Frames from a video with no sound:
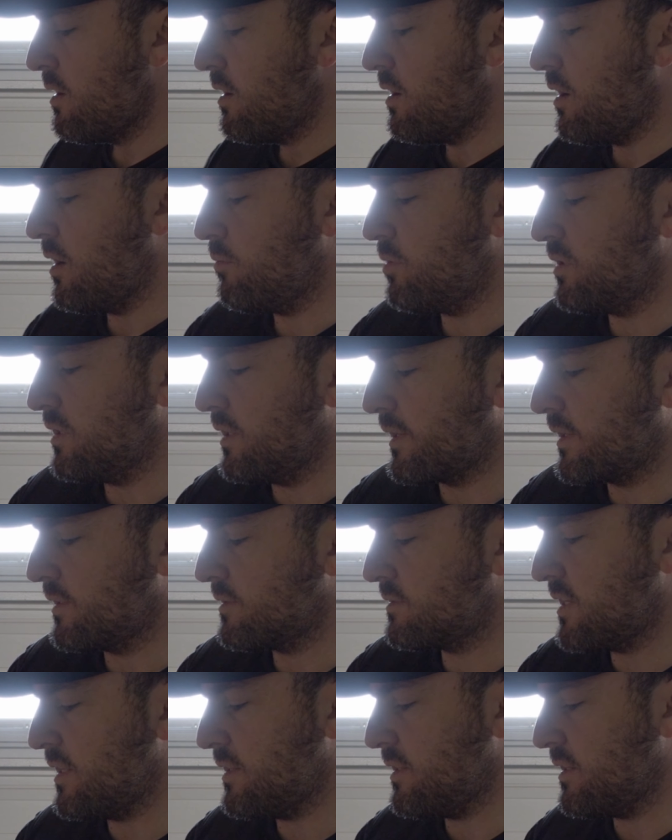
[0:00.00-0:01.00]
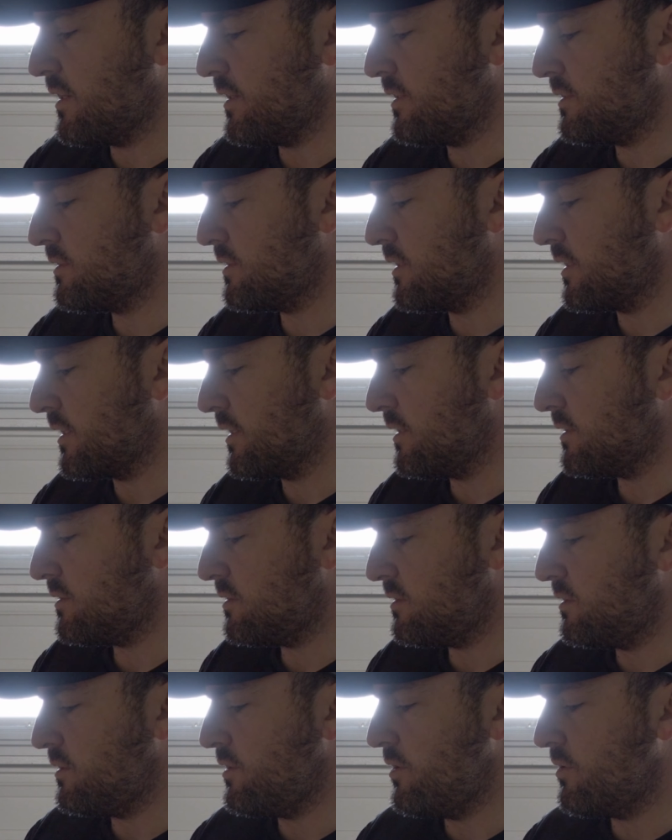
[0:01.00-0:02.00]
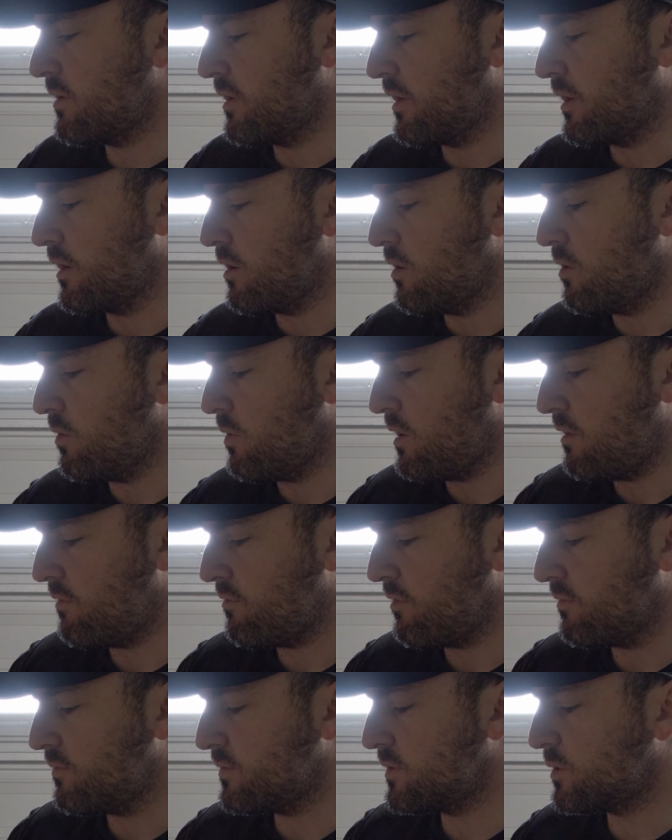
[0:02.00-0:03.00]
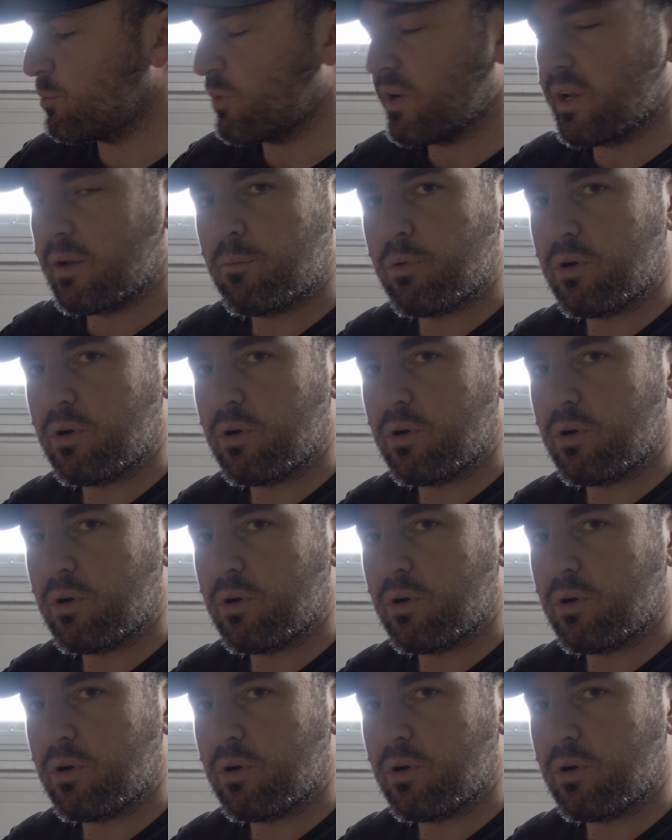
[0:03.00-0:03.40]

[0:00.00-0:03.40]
But like I said, the nice thing is you can go off of spring